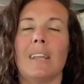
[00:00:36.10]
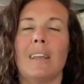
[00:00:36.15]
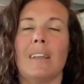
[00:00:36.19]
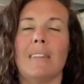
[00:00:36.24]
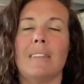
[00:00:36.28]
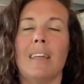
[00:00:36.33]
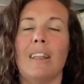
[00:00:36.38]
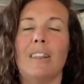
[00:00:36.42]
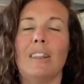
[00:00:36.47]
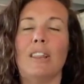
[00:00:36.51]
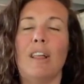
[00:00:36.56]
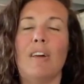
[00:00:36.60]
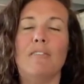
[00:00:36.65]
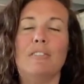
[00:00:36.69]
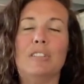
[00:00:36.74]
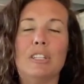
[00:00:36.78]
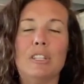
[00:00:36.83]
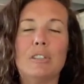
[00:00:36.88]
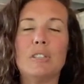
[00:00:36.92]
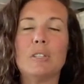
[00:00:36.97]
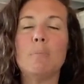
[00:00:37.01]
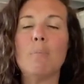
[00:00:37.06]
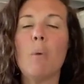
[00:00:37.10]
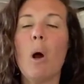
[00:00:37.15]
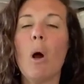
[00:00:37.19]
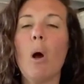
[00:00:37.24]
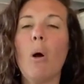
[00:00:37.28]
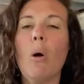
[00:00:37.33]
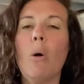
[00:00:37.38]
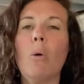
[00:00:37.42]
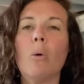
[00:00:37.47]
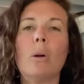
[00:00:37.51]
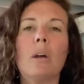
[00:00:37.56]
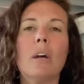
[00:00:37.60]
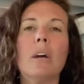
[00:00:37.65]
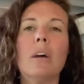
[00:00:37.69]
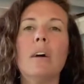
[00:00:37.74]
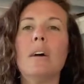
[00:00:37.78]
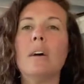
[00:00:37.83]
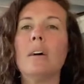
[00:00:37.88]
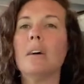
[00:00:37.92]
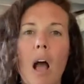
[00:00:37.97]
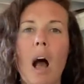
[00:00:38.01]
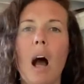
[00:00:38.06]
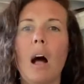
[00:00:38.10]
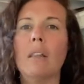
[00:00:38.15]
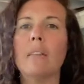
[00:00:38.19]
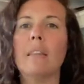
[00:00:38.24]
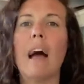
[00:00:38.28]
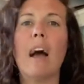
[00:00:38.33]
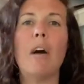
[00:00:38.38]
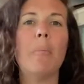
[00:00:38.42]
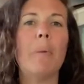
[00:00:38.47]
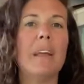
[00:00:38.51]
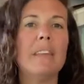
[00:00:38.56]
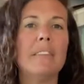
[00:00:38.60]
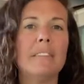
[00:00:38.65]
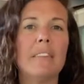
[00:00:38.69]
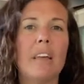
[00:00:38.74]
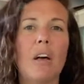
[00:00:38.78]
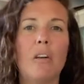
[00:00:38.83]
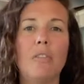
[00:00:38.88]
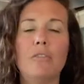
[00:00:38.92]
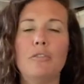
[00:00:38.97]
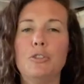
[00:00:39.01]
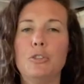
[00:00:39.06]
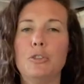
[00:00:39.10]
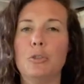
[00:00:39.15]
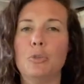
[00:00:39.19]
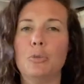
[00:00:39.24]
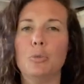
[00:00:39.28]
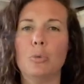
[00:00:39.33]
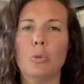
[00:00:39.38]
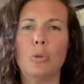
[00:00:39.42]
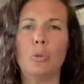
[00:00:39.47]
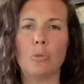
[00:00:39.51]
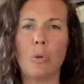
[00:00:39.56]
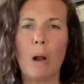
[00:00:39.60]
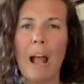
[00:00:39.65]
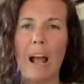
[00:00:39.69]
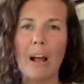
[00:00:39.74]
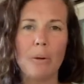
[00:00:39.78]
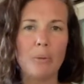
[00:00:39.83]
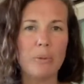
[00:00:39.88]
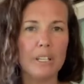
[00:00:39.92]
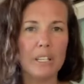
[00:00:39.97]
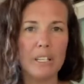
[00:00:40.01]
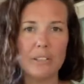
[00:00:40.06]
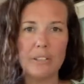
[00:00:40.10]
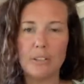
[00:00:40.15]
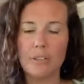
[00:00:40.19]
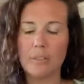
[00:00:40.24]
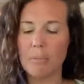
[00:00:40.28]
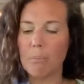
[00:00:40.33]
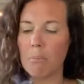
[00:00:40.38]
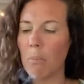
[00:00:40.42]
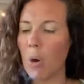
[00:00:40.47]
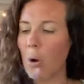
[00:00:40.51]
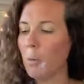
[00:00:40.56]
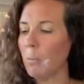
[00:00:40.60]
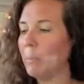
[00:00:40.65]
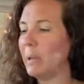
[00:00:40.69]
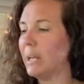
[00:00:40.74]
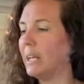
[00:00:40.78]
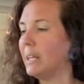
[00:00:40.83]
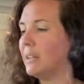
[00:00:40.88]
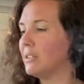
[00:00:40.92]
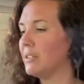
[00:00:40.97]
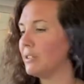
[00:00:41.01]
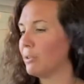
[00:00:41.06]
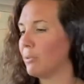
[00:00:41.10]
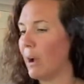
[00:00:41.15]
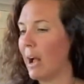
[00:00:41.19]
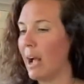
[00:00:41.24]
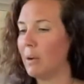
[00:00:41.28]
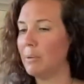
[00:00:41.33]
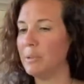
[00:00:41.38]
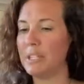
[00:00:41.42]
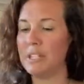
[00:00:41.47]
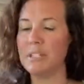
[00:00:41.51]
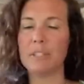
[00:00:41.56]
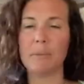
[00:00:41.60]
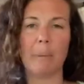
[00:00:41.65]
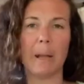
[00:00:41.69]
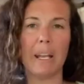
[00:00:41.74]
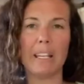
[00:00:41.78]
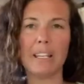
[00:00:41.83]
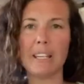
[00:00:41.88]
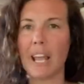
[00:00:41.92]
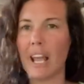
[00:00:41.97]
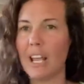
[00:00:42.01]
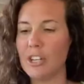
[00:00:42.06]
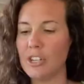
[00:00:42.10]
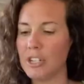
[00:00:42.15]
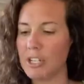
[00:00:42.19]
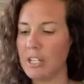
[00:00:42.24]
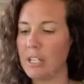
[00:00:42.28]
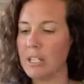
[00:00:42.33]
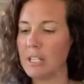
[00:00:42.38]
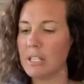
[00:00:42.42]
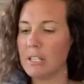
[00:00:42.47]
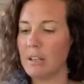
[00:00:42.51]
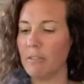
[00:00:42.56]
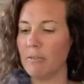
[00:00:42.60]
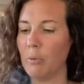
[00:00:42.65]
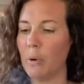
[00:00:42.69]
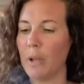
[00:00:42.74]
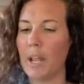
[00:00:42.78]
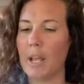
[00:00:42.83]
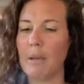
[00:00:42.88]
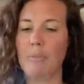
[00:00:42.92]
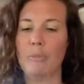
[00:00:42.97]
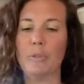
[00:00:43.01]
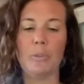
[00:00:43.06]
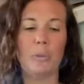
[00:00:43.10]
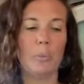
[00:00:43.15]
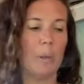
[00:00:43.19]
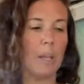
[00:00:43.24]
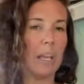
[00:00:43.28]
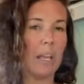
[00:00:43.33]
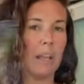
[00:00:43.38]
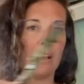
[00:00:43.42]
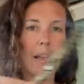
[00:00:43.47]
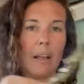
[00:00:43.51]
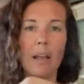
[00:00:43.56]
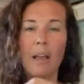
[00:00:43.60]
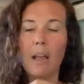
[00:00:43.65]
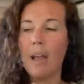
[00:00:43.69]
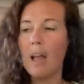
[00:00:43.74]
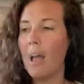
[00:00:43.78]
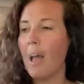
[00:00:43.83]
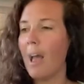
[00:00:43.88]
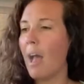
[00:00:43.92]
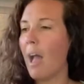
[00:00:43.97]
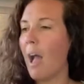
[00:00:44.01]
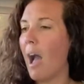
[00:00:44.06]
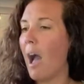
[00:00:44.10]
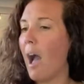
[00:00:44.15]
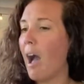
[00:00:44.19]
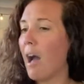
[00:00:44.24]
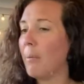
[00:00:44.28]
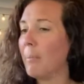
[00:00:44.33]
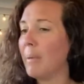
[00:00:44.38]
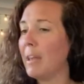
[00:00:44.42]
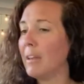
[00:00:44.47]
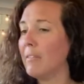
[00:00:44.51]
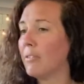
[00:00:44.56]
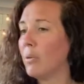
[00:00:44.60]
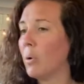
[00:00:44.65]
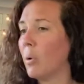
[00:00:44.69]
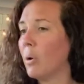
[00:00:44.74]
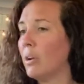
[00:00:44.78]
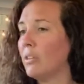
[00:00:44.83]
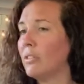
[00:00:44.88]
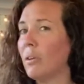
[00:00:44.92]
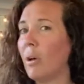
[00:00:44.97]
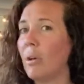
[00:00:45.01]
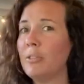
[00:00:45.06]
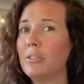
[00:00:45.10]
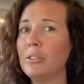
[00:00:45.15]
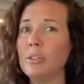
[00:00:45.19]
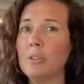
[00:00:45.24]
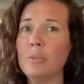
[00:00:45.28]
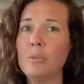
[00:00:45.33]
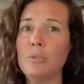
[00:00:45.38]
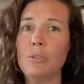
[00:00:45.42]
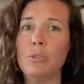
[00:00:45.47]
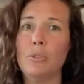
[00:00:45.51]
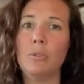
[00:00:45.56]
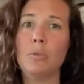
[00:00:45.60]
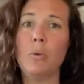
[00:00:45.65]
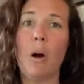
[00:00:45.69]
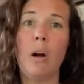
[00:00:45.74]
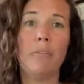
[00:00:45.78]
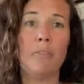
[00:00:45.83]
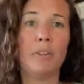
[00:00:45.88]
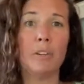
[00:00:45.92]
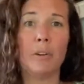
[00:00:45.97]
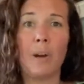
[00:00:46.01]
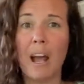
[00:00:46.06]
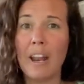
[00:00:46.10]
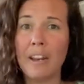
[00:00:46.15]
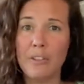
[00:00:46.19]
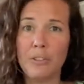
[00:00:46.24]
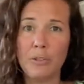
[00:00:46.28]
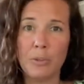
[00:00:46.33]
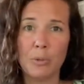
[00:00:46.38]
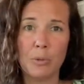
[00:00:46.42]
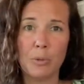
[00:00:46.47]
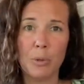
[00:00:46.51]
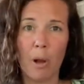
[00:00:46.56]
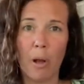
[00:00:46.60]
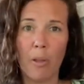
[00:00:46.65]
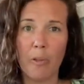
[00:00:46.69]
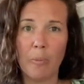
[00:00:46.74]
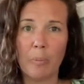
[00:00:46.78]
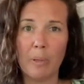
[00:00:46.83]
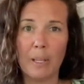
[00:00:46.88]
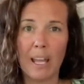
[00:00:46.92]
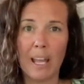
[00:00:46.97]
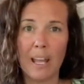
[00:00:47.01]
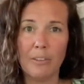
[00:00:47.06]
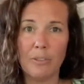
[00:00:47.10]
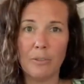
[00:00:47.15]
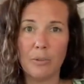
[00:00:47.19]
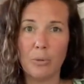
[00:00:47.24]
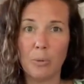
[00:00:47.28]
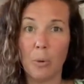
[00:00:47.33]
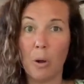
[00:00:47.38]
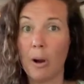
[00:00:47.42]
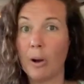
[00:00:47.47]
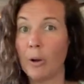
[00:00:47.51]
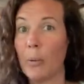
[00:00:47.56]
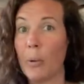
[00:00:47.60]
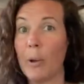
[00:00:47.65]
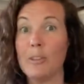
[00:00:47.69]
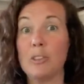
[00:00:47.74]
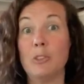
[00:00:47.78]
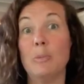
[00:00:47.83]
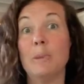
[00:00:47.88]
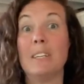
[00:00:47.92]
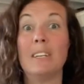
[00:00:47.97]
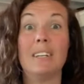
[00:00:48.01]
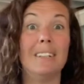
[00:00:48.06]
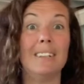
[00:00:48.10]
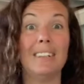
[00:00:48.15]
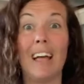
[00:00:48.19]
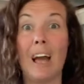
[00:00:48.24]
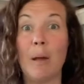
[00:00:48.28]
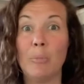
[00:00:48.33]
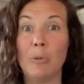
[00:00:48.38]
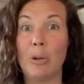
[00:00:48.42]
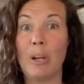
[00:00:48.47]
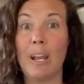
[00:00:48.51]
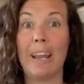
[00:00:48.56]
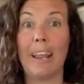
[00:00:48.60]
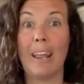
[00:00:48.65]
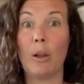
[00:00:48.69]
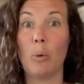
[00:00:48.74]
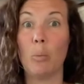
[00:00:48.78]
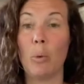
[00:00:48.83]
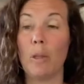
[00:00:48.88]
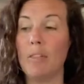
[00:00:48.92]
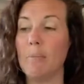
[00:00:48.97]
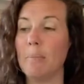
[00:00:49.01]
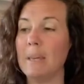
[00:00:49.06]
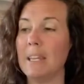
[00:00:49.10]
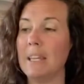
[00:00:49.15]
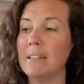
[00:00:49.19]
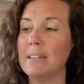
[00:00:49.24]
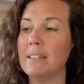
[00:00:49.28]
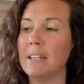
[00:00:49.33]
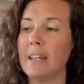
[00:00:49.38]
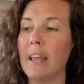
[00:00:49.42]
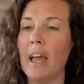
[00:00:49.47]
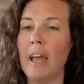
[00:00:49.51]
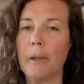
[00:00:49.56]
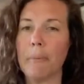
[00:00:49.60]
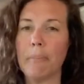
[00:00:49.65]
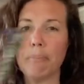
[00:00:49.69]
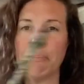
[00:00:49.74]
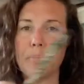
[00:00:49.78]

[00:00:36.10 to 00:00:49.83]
the lovely smoke, allow myself to ground into the moment, ground into my intentions of what I'm doing, and of course also to offer gratitude to all the plants who are going to be collaborating with me today.